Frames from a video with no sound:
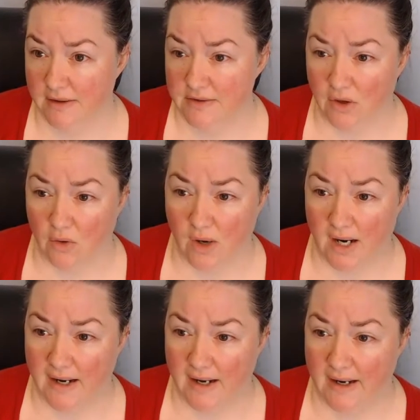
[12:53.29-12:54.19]
So
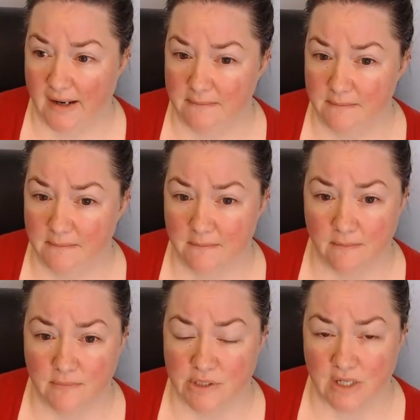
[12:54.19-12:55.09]
I
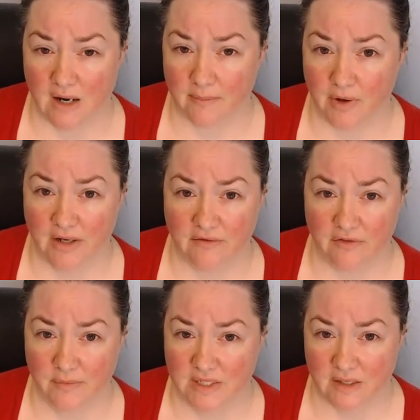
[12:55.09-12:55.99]
just operated
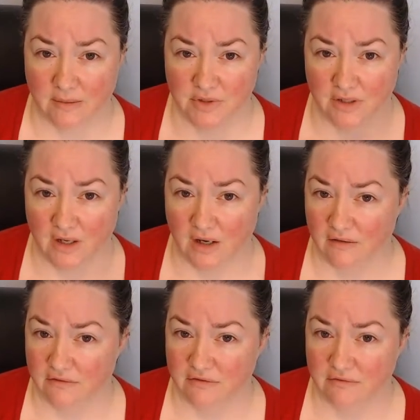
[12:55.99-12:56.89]
from the assumption of